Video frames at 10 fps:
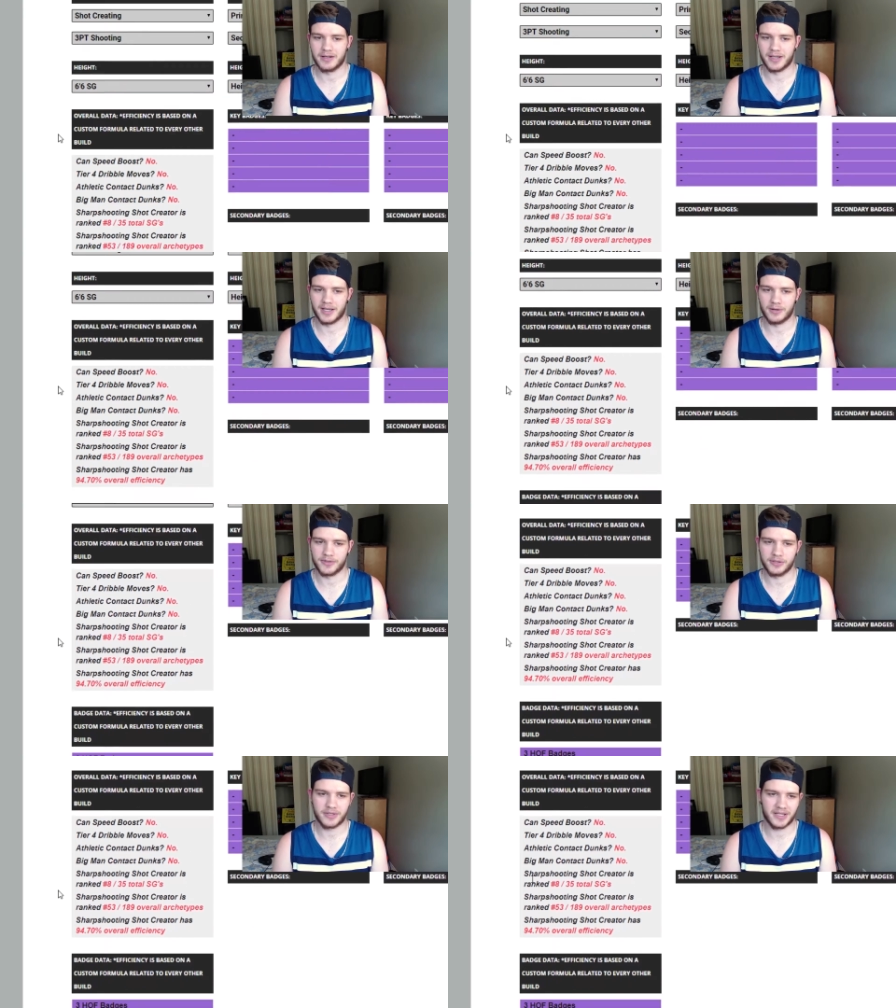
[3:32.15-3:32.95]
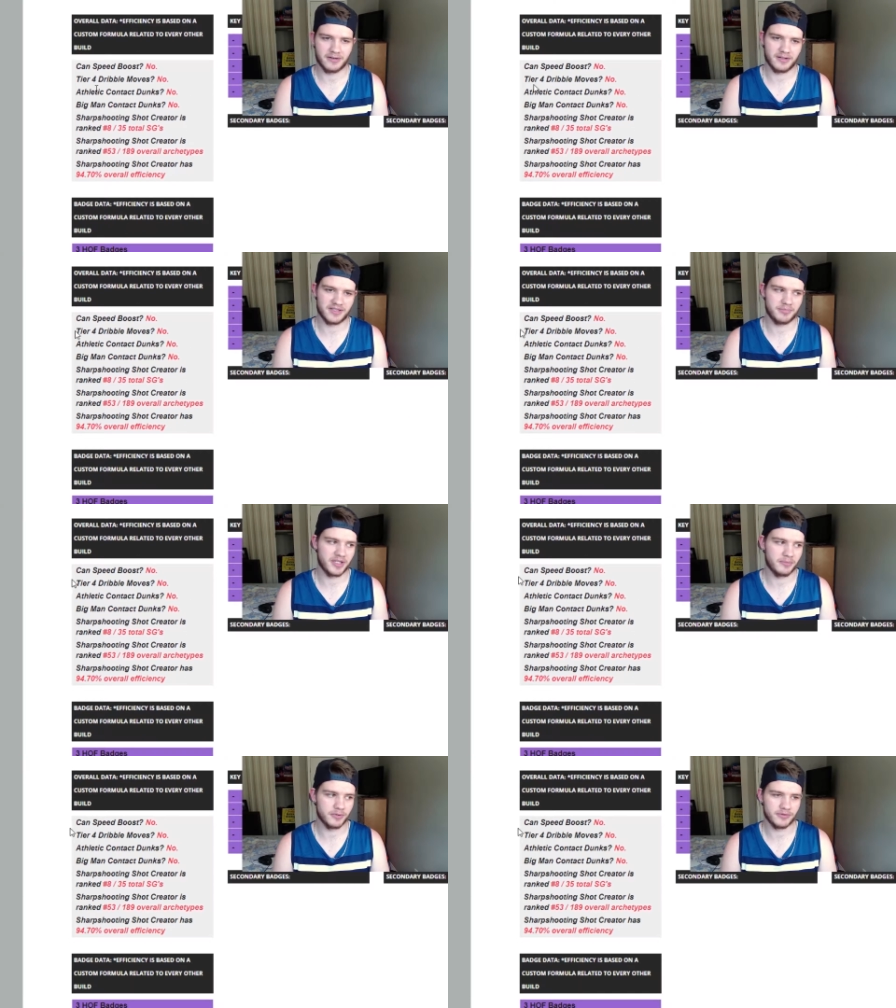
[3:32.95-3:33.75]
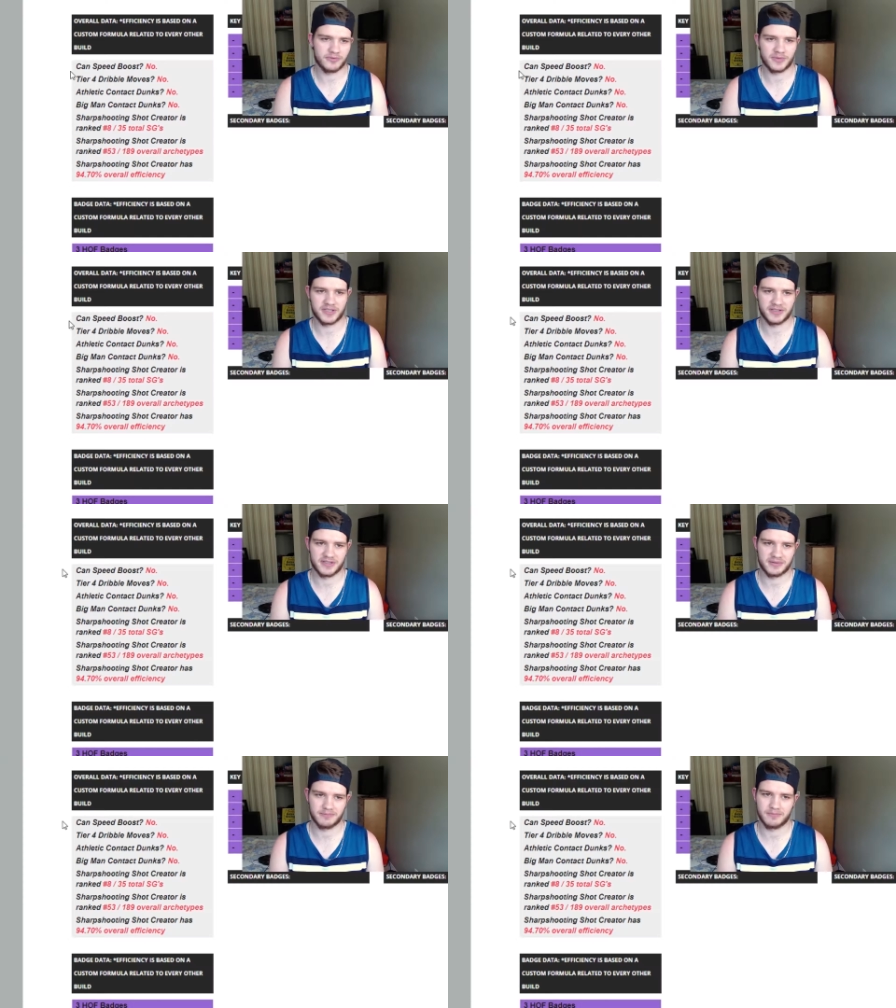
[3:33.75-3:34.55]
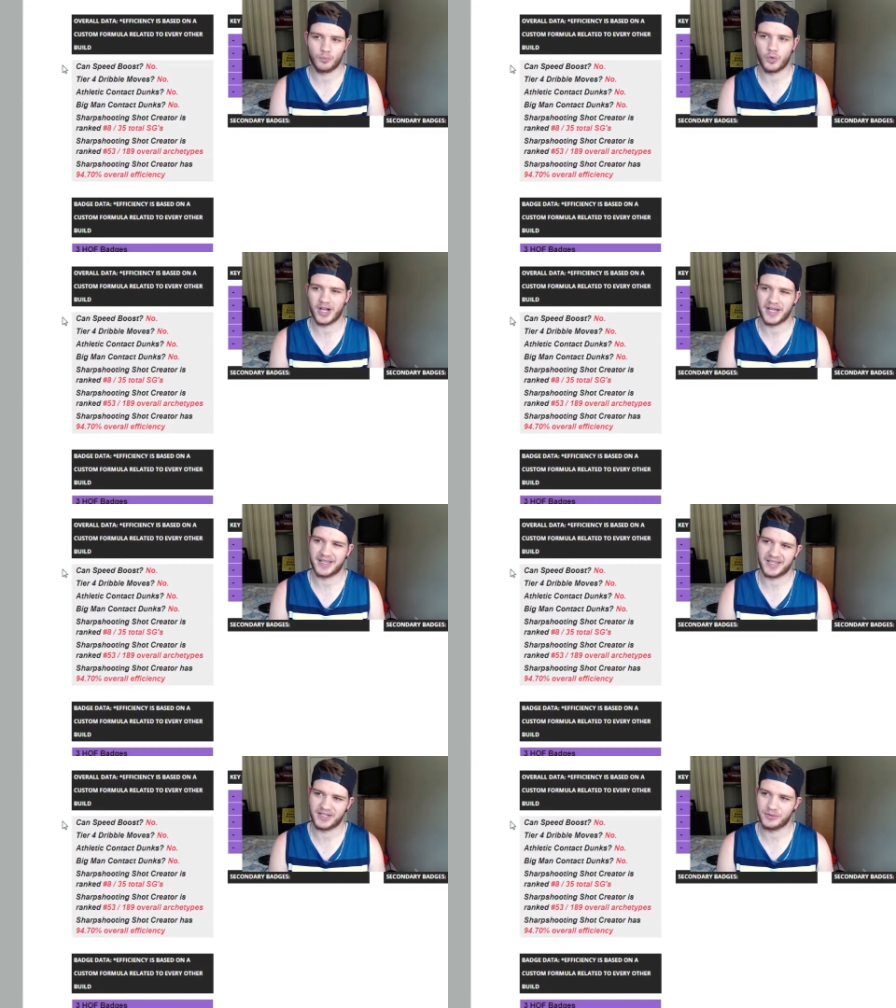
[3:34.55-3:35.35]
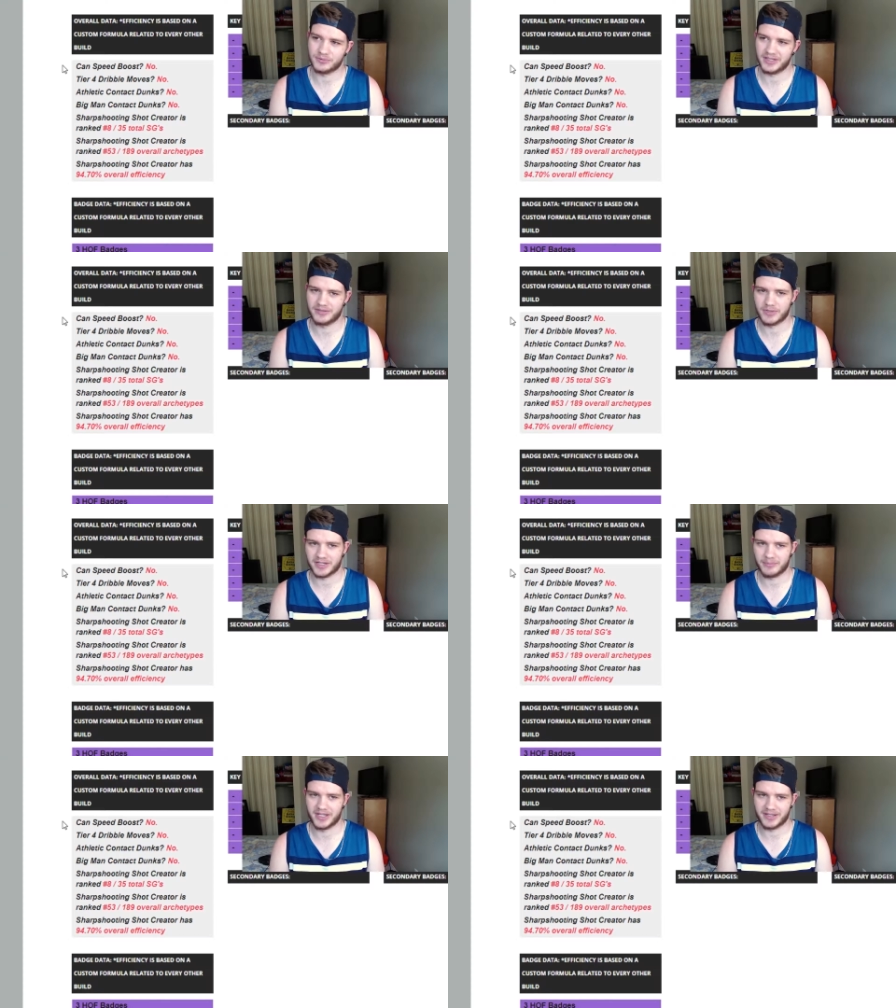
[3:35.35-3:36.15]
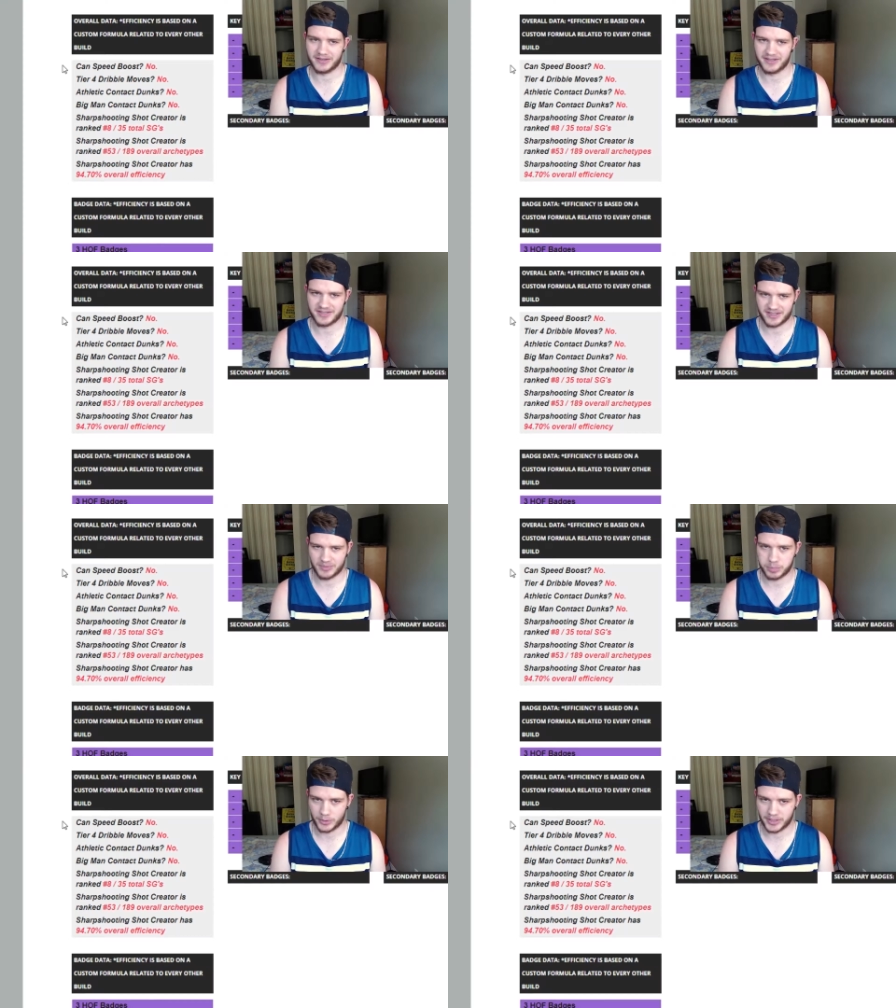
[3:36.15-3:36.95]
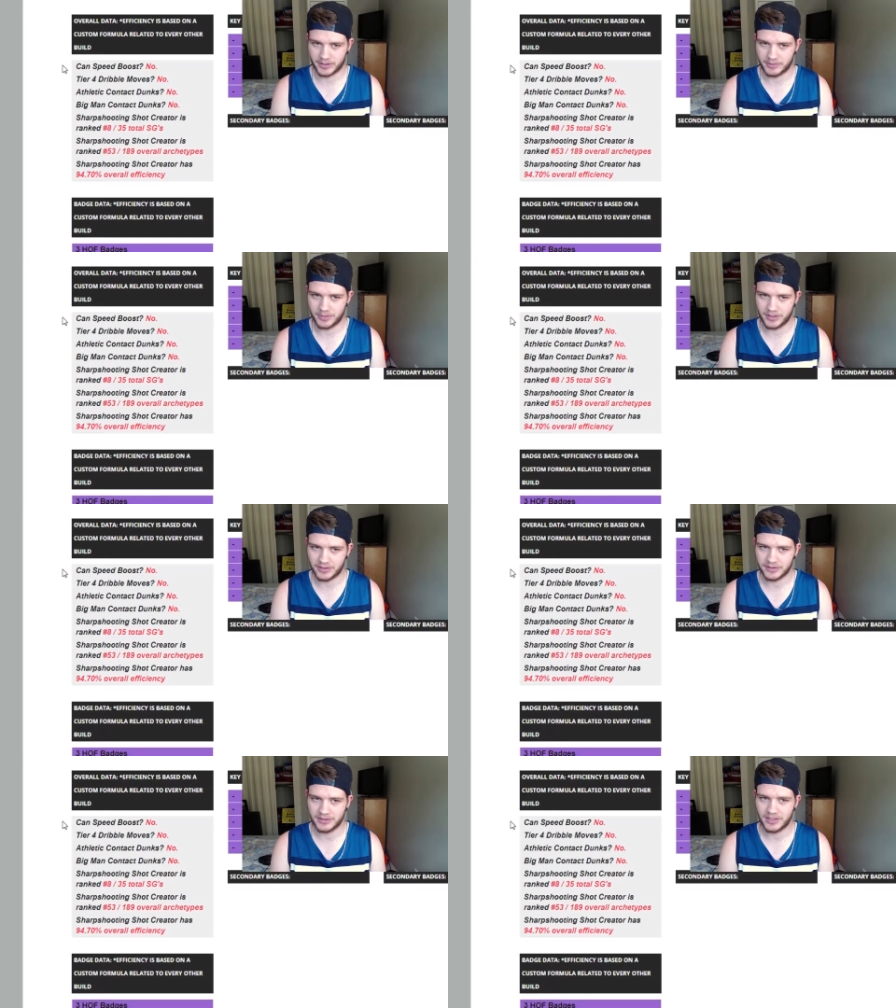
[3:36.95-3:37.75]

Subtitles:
Now, you cannot speed boost, which is why I don't really recommend this as a point guard build,